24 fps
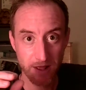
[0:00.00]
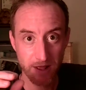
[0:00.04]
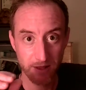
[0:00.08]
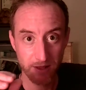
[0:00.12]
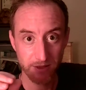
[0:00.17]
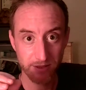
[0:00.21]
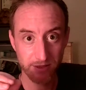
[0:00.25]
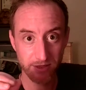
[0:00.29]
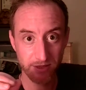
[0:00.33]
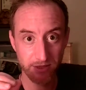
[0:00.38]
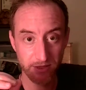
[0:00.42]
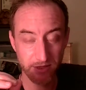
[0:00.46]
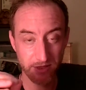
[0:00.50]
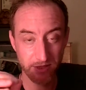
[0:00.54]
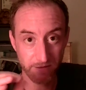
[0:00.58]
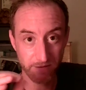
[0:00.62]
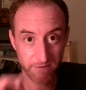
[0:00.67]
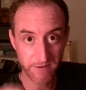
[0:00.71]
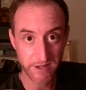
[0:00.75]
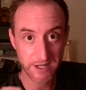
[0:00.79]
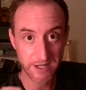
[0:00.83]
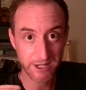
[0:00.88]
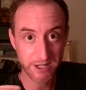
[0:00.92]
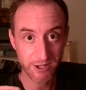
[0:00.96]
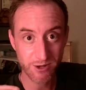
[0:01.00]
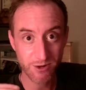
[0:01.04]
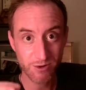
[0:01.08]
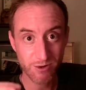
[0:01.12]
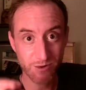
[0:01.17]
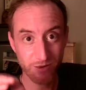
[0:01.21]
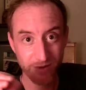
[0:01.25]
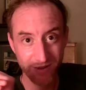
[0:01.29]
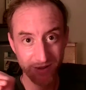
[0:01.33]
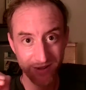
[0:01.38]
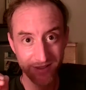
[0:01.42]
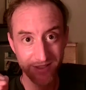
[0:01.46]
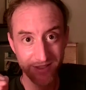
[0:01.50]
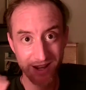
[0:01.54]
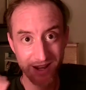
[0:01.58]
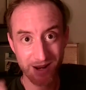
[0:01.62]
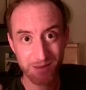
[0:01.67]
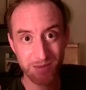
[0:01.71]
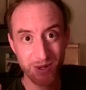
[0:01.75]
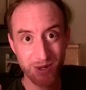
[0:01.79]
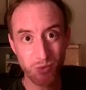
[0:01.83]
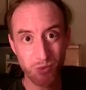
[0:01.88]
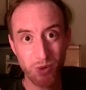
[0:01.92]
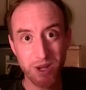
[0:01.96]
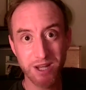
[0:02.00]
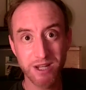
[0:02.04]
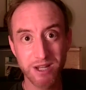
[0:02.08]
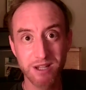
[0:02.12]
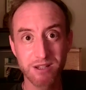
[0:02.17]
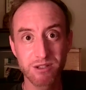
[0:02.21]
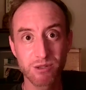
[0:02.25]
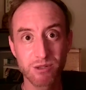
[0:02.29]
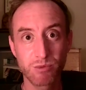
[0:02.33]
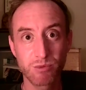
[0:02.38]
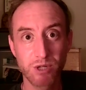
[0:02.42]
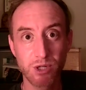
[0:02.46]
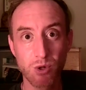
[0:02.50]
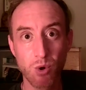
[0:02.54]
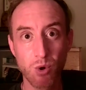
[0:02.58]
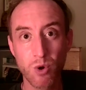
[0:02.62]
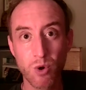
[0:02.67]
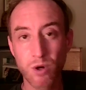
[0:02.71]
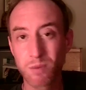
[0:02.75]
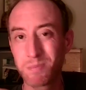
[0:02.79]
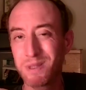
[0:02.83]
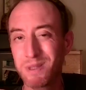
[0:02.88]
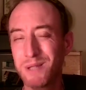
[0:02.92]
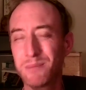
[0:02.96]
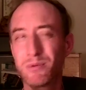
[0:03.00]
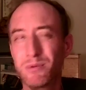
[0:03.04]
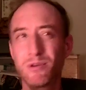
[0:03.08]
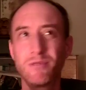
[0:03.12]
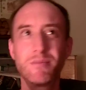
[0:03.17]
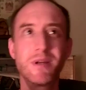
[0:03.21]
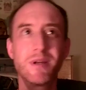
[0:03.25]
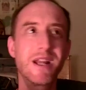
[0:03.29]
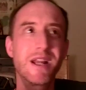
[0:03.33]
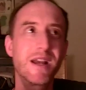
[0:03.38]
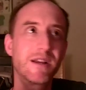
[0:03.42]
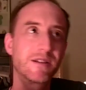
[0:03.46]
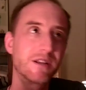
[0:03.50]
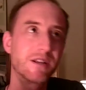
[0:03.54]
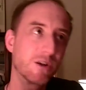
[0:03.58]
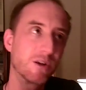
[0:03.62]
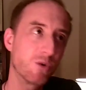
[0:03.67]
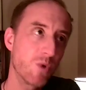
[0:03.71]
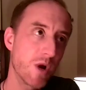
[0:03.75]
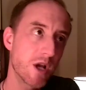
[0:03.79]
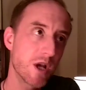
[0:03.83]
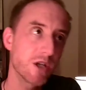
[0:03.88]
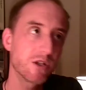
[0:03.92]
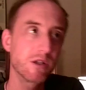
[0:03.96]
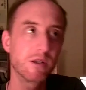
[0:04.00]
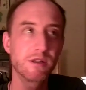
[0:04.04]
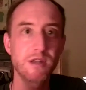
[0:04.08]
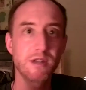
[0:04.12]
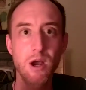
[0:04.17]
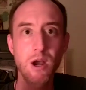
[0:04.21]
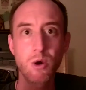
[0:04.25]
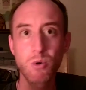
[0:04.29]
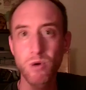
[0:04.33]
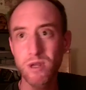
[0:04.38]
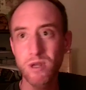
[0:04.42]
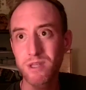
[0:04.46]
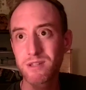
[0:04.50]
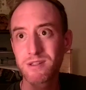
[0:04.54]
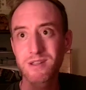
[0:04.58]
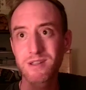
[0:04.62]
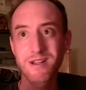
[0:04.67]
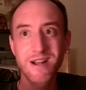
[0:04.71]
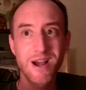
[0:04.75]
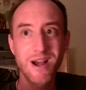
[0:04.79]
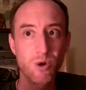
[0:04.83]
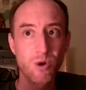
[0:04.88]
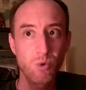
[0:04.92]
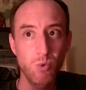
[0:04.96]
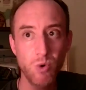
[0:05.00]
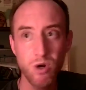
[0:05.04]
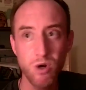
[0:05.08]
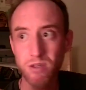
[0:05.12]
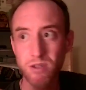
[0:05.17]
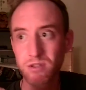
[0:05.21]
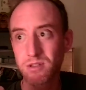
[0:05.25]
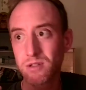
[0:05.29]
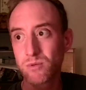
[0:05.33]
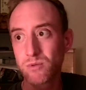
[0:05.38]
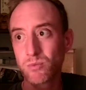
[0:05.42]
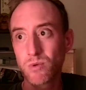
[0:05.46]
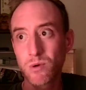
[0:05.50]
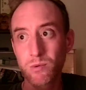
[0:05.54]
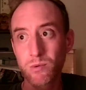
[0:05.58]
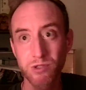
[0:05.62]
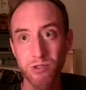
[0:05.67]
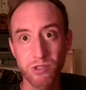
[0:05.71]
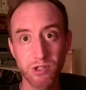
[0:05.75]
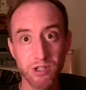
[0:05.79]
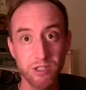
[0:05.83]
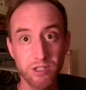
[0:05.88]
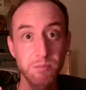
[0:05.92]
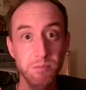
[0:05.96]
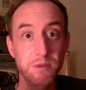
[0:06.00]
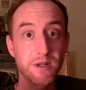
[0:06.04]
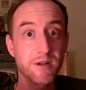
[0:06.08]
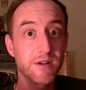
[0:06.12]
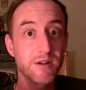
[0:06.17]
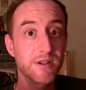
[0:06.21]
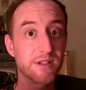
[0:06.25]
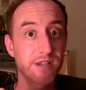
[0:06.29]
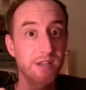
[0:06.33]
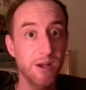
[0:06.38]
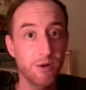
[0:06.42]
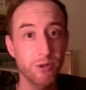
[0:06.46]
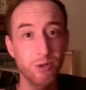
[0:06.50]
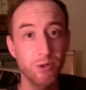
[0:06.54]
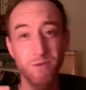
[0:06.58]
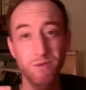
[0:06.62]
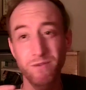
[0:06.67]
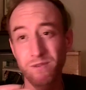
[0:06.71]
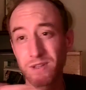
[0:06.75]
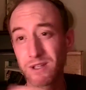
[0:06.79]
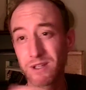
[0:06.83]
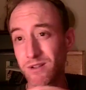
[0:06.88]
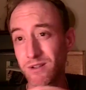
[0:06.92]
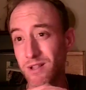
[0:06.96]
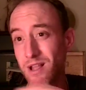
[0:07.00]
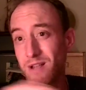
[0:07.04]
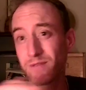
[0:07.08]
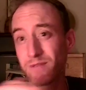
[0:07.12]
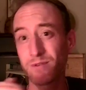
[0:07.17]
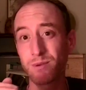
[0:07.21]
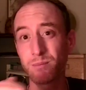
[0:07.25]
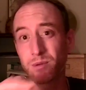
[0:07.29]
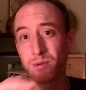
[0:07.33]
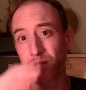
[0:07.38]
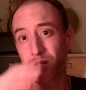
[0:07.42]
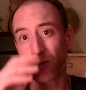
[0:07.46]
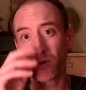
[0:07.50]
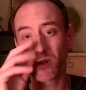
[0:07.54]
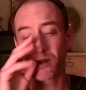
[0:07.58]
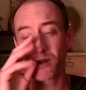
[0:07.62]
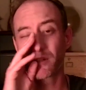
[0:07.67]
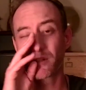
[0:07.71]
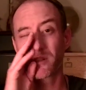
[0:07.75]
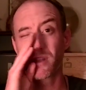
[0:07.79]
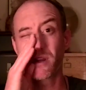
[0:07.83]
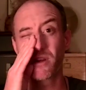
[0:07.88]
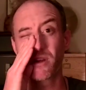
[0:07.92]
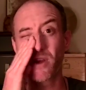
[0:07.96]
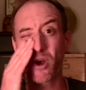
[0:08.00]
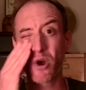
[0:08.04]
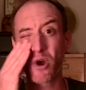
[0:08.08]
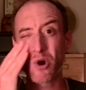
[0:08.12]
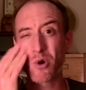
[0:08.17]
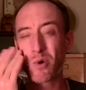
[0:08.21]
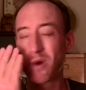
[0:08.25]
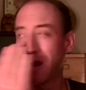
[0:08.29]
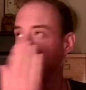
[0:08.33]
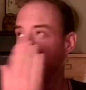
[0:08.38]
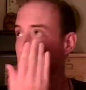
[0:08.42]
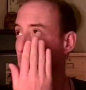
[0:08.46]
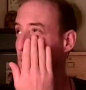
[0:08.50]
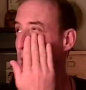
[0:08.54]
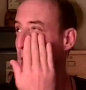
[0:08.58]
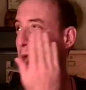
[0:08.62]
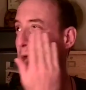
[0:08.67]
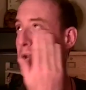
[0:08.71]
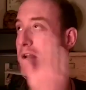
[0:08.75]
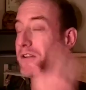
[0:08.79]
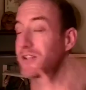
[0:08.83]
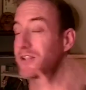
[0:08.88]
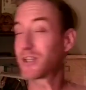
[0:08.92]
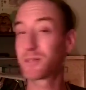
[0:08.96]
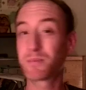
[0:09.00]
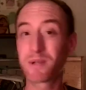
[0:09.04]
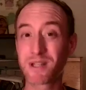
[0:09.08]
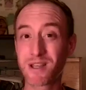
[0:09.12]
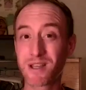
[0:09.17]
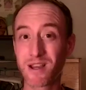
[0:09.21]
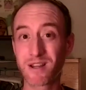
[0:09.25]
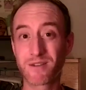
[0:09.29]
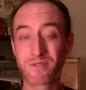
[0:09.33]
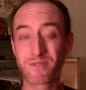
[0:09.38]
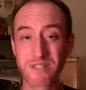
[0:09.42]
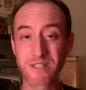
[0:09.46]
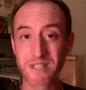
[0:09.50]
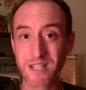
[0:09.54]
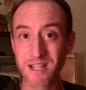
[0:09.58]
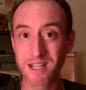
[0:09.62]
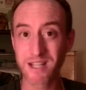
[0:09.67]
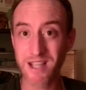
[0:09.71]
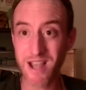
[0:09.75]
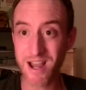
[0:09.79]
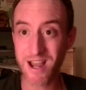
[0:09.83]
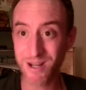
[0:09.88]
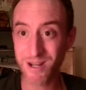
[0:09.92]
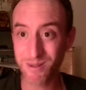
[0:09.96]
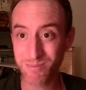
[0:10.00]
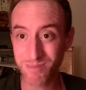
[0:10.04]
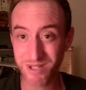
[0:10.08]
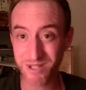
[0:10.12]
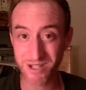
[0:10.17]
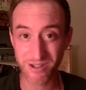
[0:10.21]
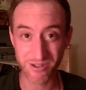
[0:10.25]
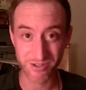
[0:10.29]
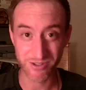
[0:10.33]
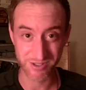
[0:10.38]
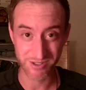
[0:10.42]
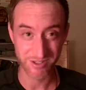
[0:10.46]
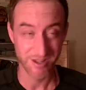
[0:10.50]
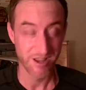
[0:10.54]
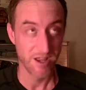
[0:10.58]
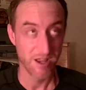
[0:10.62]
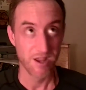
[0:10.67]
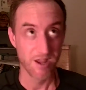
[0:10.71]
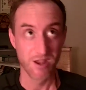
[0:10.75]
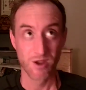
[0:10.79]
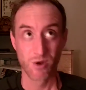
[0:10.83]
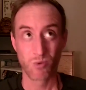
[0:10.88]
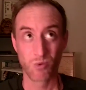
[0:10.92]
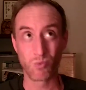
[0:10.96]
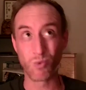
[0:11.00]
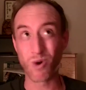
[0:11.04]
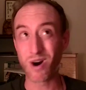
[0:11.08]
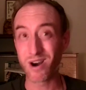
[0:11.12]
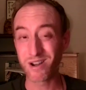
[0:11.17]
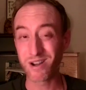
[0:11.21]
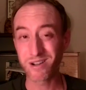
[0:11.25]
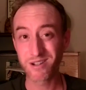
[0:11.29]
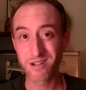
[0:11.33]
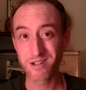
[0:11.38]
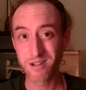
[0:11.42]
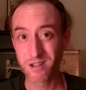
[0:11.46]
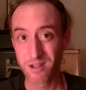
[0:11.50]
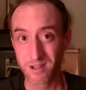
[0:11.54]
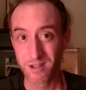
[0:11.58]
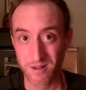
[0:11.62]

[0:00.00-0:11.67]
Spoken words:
the video that I've been waiting to record. People have been asking questions. How is it? How was it? What was your experience? How do you feel? Everybody wants to know. And I've just been kind of sitting on it because, one,